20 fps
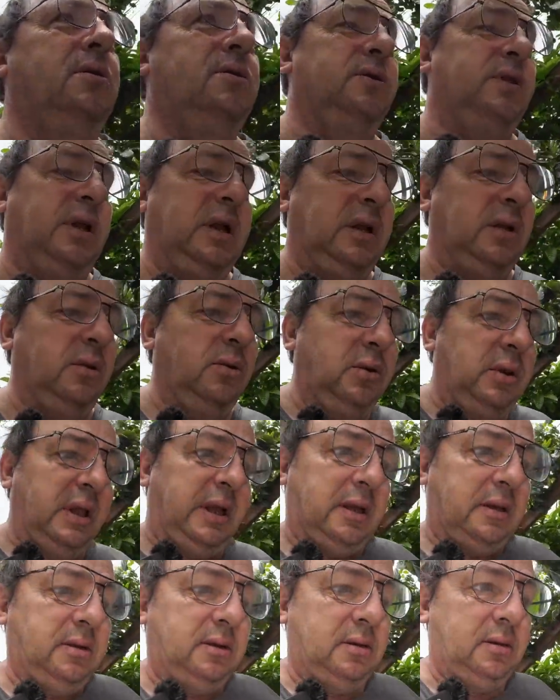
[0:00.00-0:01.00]
tree look
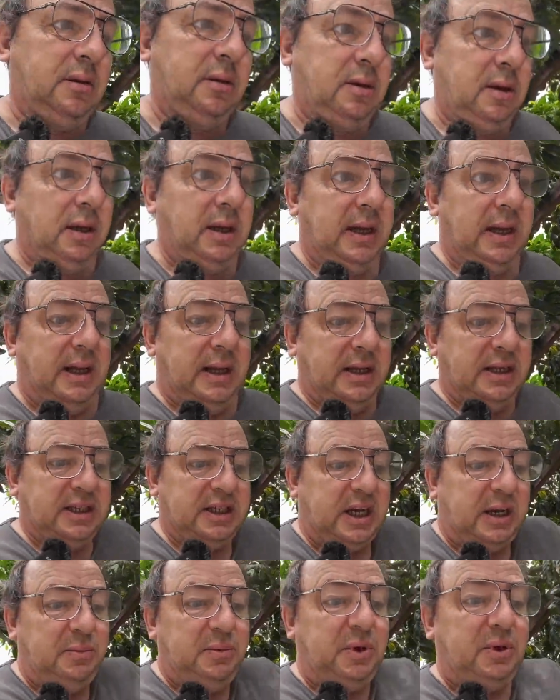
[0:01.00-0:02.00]
like.
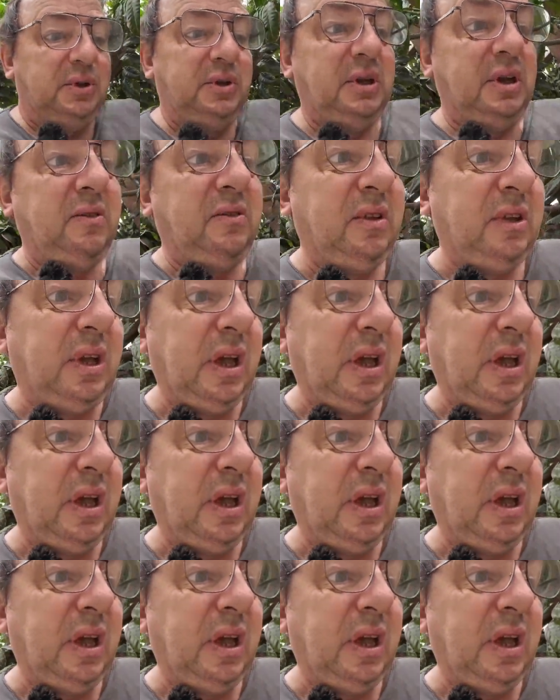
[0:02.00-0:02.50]
Some don't even